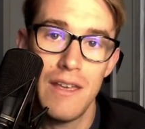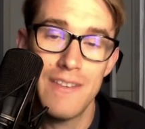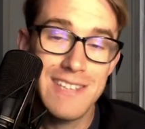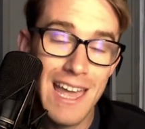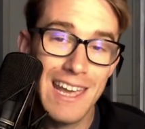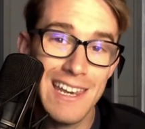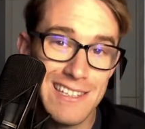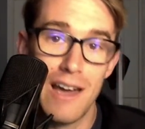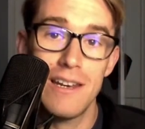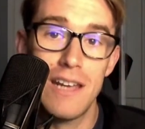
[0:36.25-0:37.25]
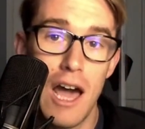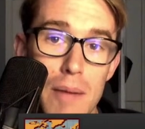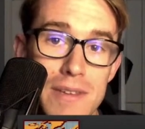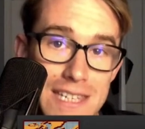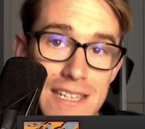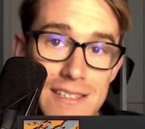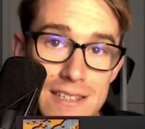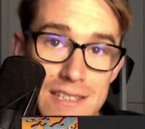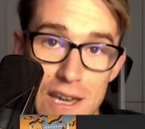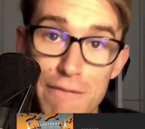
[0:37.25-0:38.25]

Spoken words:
The second is Uncommon Decency,